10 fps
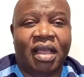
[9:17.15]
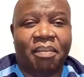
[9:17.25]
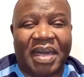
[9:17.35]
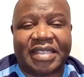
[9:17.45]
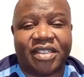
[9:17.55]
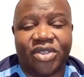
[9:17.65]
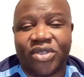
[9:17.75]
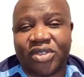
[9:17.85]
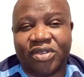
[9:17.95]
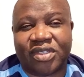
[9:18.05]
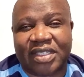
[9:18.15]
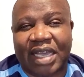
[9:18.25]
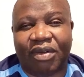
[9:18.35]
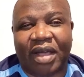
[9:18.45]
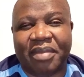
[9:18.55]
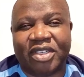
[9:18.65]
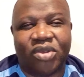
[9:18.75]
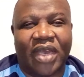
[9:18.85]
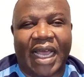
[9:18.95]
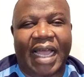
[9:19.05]
Pastor Johnson Sako, coming to you
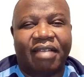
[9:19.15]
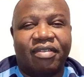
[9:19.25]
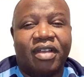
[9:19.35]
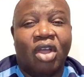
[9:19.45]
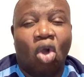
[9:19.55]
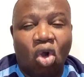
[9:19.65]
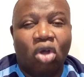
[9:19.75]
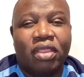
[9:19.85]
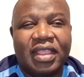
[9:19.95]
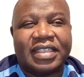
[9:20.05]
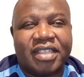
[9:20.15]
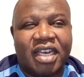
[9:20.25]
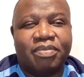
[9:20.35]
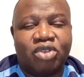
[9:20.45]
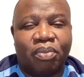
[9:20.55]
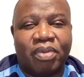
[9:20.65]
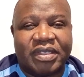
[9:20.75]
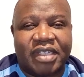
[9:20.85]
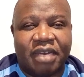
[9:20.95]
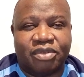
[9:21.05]
live on the Scriptural
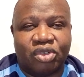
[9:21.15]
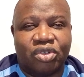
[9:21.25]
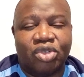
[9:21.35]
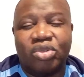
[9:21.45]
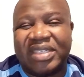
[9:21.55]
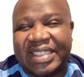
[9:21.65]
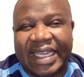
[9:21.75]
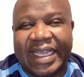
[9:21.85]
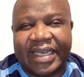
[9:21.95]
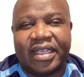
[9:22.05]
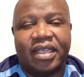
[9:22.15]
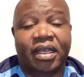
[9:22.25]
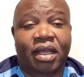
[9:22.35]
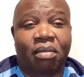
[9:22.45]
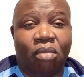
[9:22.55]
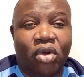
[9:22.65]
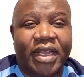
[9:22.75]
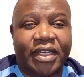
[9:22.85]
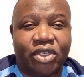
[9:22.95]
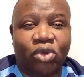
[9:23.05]
Prescription, your daily
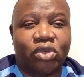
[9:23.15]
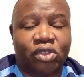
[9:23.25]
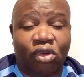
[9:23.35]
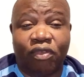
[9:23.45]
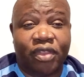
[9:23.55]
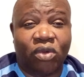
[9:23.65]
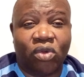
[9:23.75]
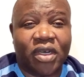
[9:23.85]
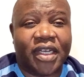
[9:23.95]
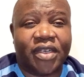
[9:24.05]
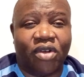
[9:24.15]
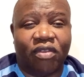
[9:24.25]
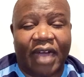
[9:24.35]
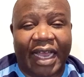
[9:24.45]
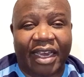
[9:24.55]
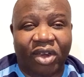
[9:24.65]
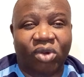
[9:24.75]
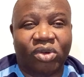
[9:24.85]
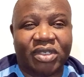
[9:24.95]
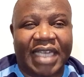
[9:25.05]
morning dose of the word of our
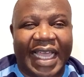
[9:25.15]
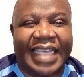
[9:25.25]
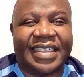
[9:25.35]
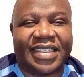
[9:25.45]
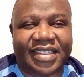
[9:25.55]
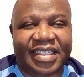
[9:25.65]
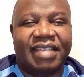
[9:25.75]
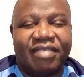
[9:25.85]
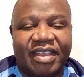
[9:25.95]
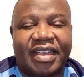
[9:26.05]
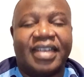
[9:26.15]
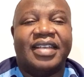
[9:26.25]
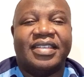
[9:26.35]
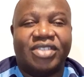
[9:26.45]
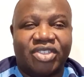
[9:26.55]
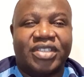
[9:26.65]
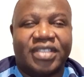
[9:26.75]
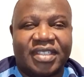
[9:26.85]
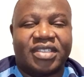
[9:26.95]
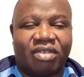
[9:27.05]
Lord and Savior,
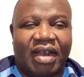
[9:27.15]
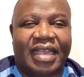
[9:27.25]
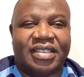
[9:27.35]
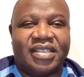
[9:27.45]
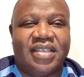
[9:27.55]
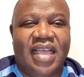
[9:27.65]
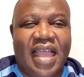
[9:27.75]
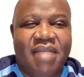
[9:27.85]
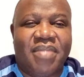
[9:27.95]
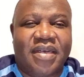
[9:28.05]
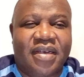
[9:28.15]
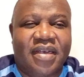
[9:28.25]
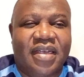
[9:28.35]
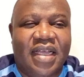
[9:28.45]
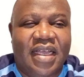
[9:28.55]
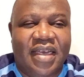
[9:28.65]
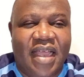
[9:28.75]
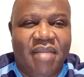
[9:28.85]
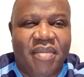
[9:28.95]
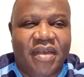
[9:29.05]
Jesus Christ. Amen and
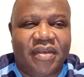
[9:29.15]
amen.